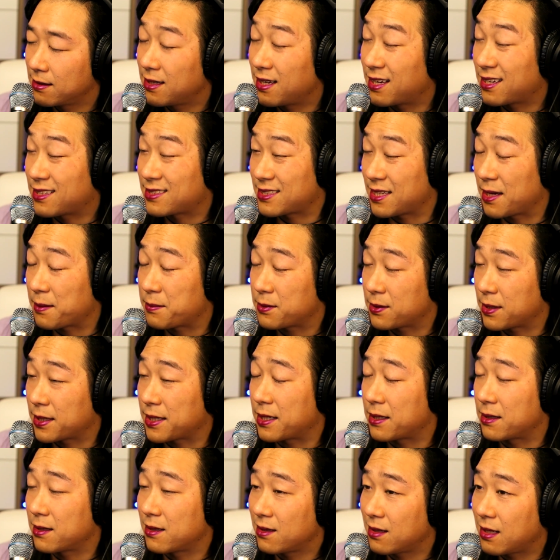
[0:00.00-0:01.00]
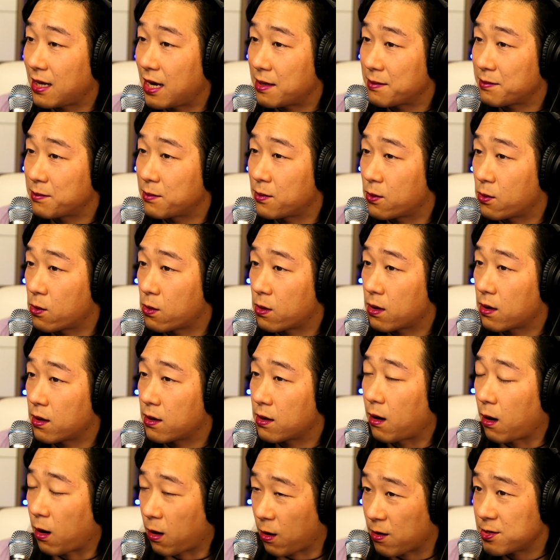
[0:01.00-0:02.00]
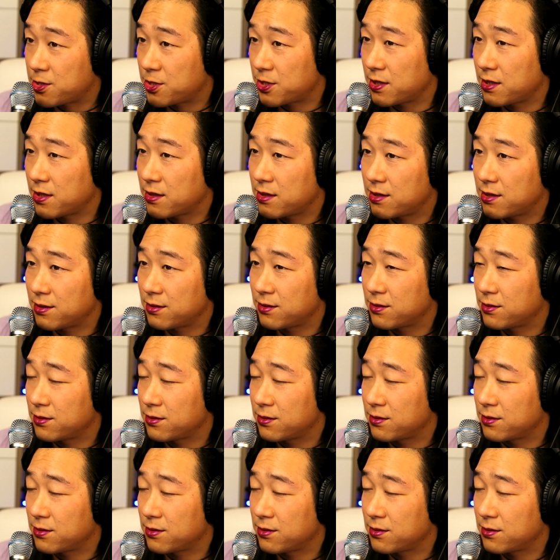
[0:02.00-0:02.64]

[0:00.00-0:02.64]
except like a lot more urgent